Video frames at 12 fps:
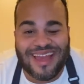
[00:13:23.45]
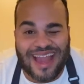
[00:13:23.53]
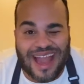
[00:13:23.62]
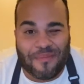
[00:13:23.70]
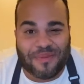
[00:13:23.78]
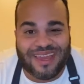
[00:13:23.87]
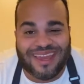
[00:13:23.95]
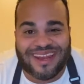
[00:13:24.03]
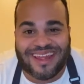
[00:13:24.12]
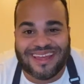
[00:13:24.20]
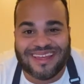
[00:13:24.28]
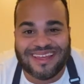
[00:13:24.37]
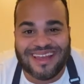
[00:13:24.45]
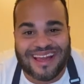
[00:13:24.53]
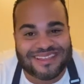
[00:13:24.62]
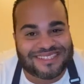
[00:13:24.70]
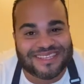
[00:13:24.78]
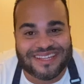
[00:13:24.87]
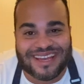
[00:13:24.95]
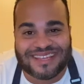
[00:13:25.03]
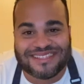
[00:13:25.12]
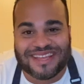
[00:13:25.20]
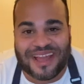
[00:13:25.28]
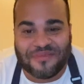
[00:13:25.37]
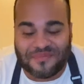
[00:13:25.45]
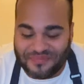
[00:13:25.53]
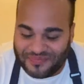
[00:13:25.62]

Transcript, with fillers: Happy eating. I'll see you next time.